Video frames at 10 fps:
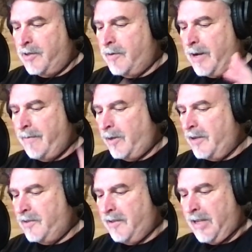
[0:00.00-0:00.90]
It's a great
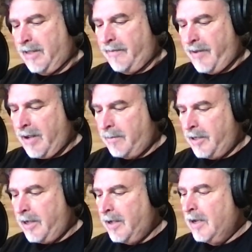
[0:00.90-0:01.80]
place to take the
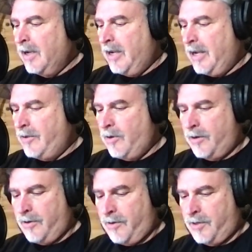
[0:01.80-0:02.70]
family, and you
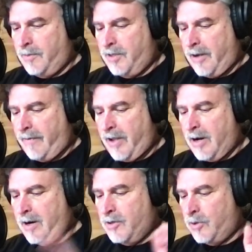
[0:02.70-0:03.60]
can do some stuff
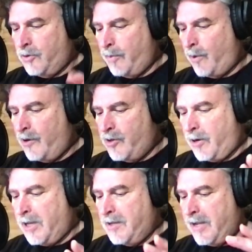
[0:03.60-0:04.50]
there. Soldier Boy
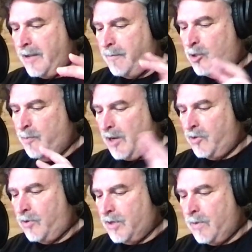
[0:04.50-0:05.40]
Jerky's got
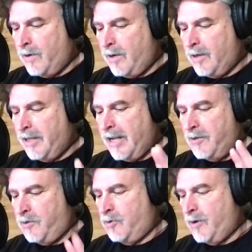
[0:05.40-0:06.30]
specials going on. They
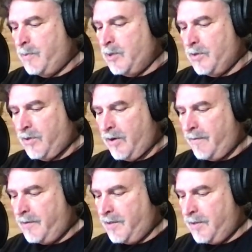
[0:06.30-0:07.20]
got subscription
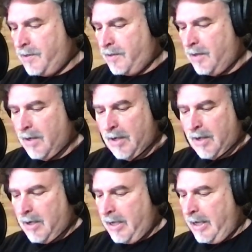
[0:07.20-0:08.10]
services
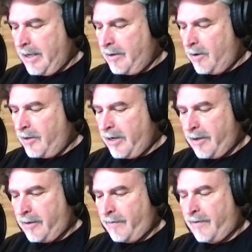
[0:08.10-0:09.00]
and all that
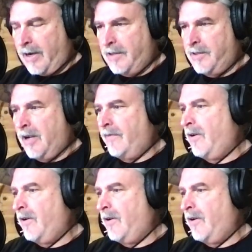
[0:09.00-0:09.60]
other fine stuff.